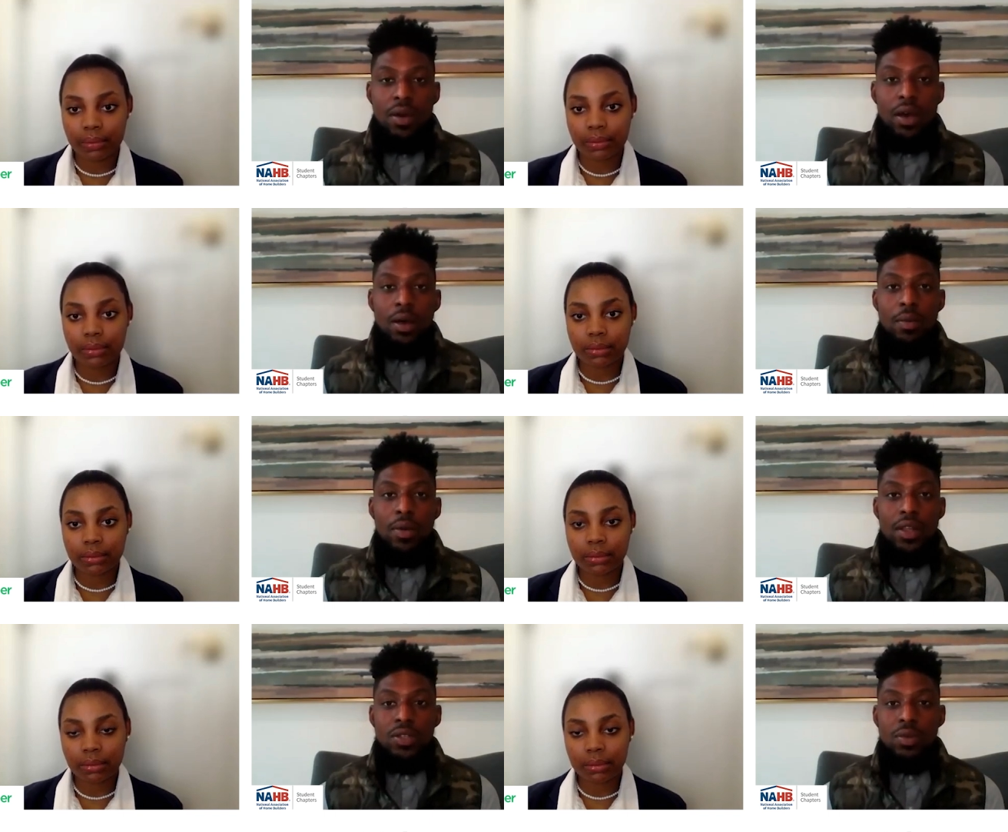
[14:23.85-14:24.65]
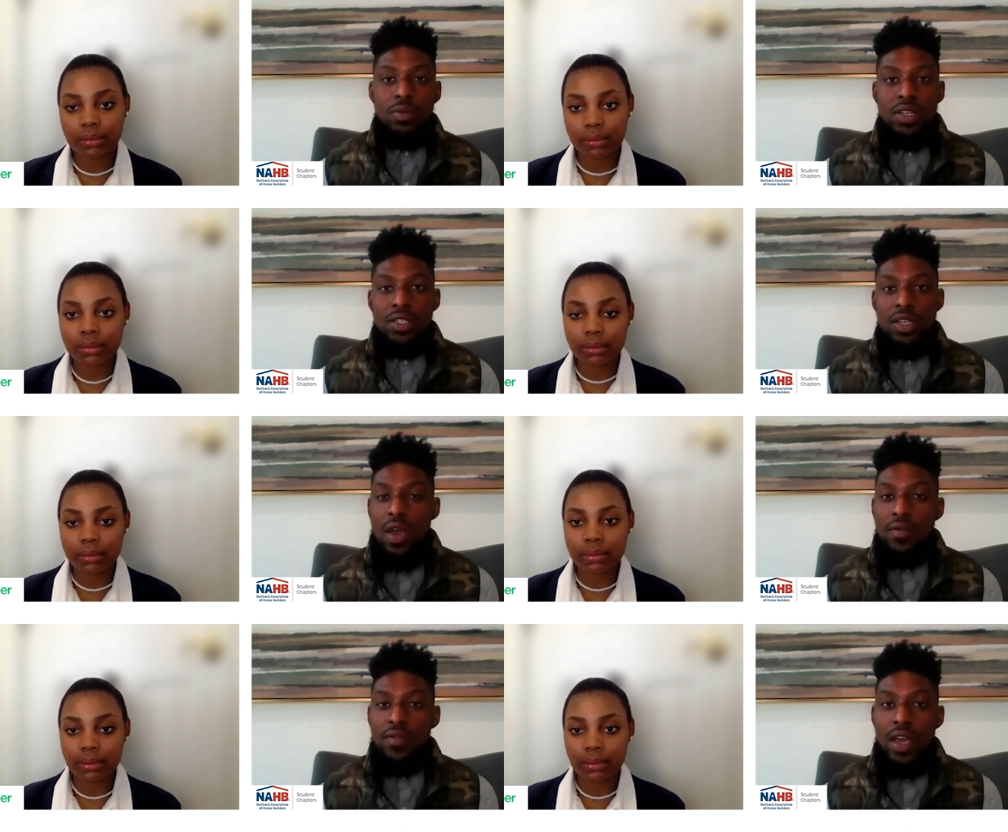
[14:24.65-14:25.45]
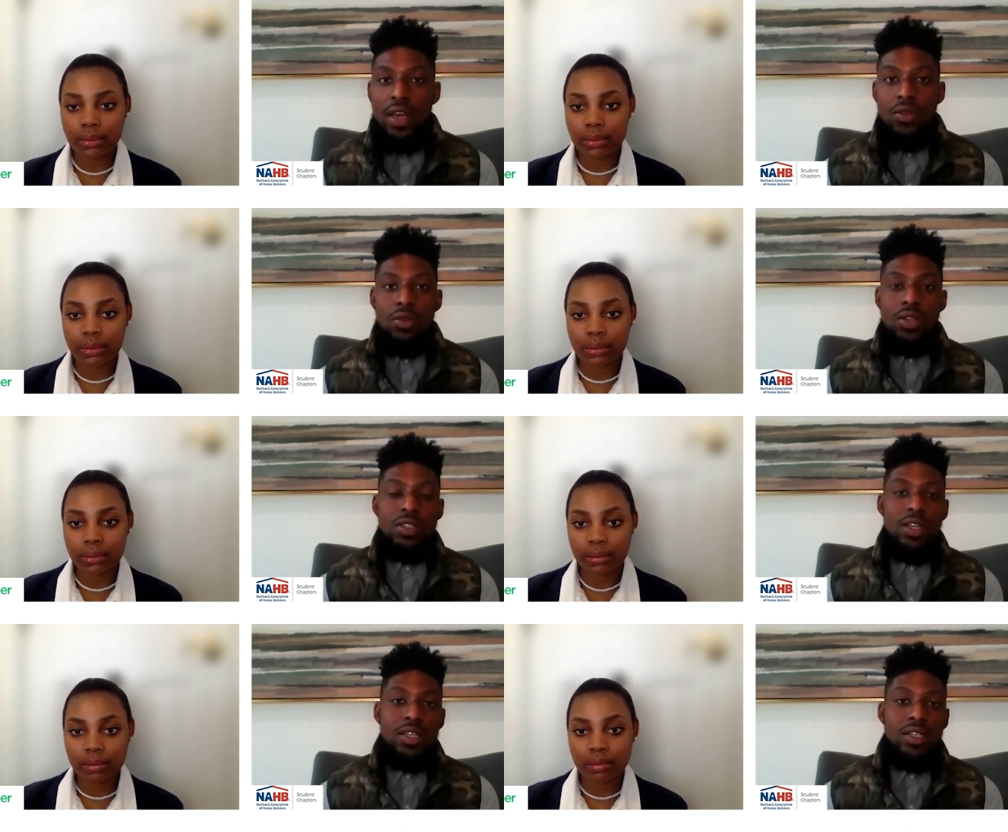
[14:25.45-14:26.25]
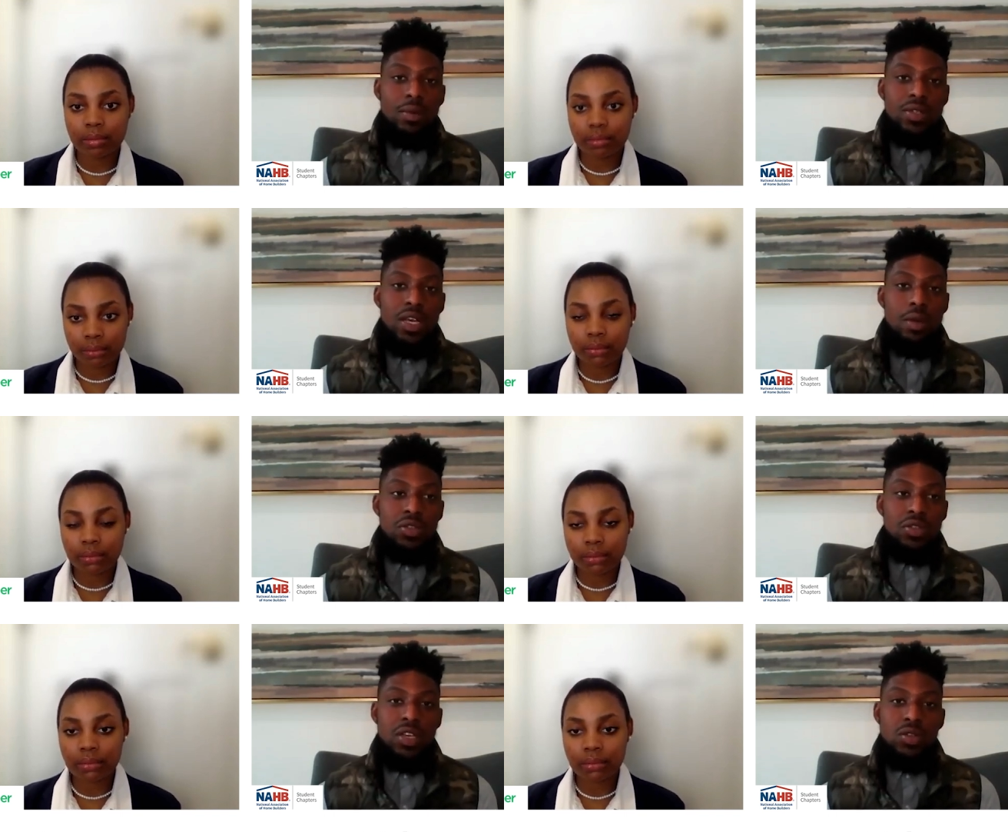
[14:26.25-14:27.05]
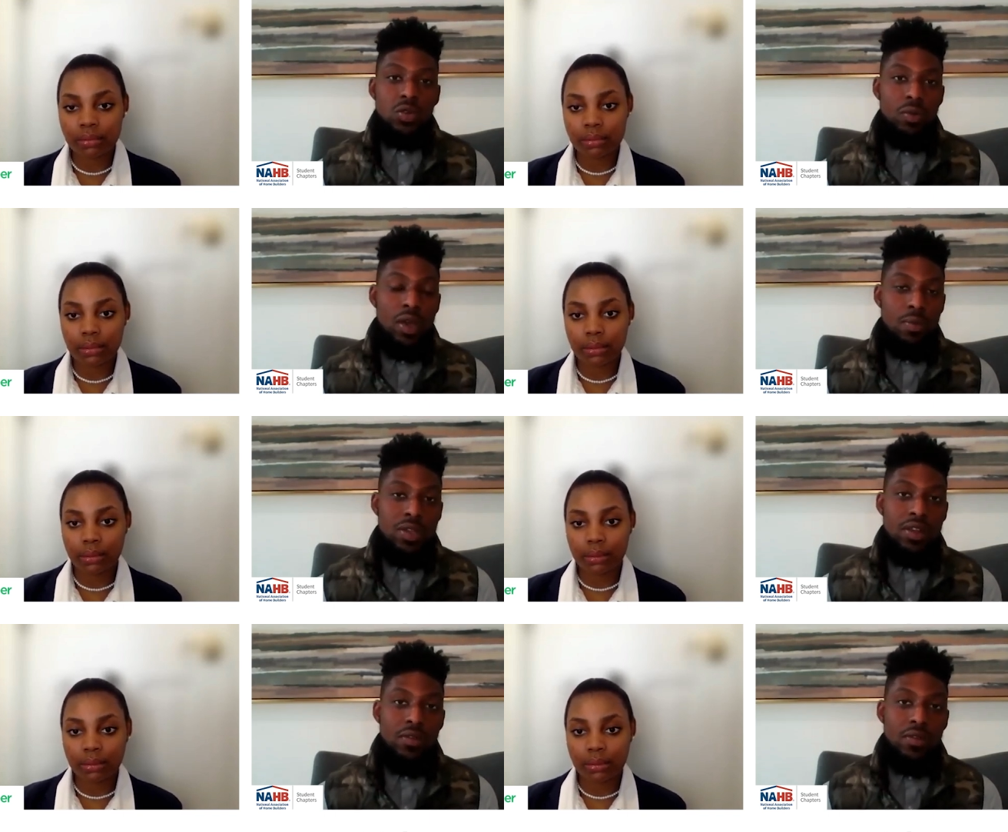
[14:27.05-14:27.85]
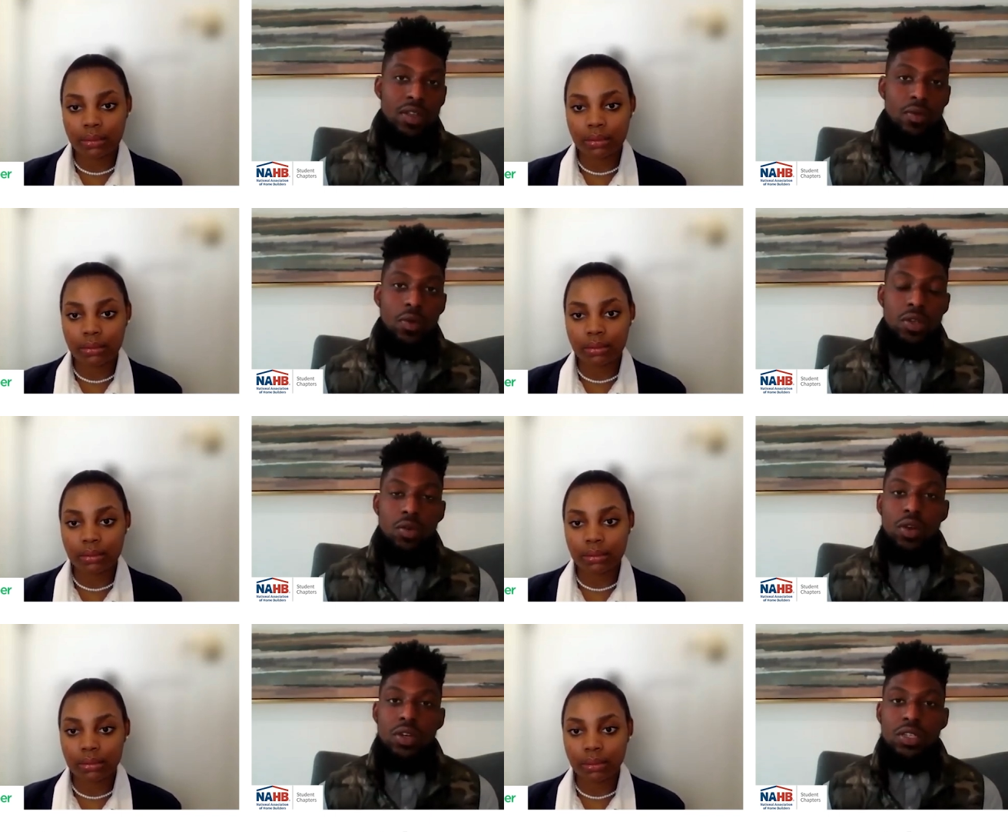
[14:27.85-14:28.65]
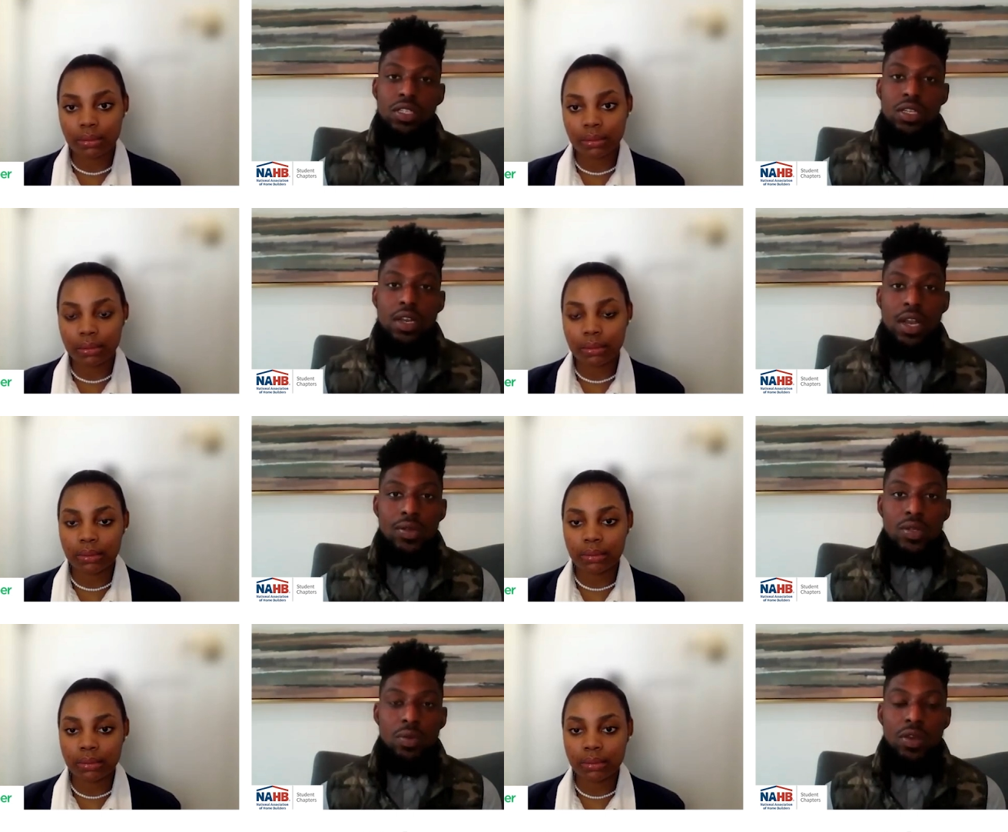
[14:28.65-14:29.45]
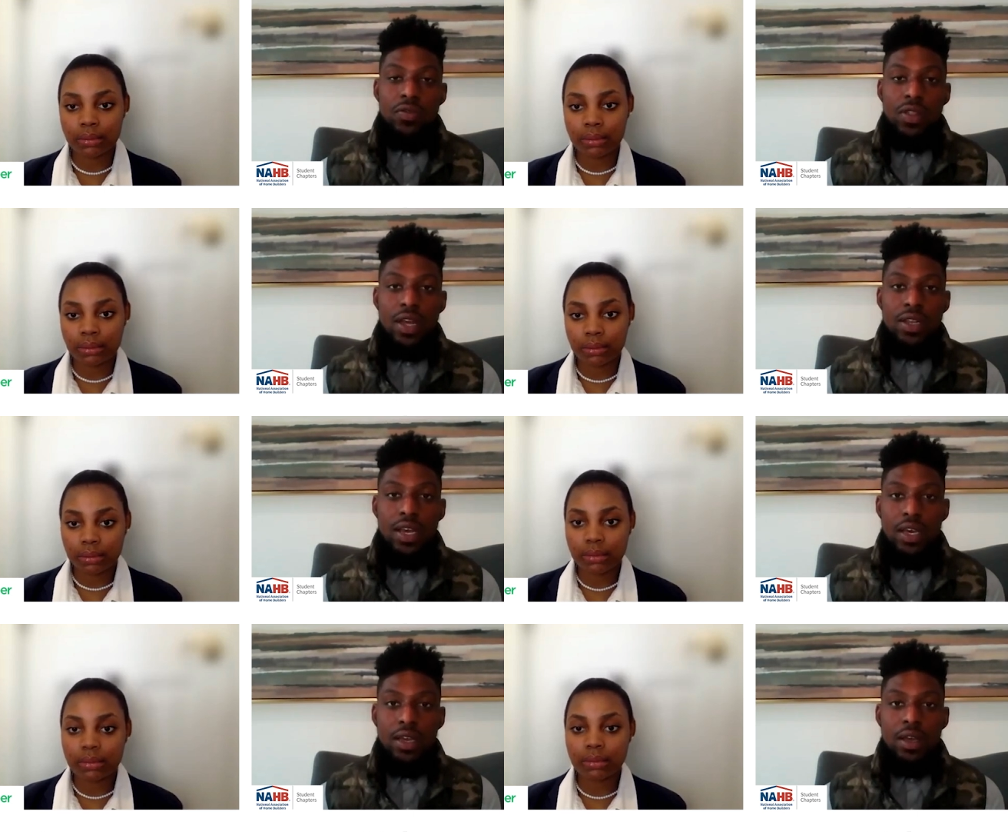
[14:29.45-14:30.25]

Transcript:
Speaker 1: and there's some things that you have to handle, and sometimes your schedule may be different than what you originally set it out to be for that day.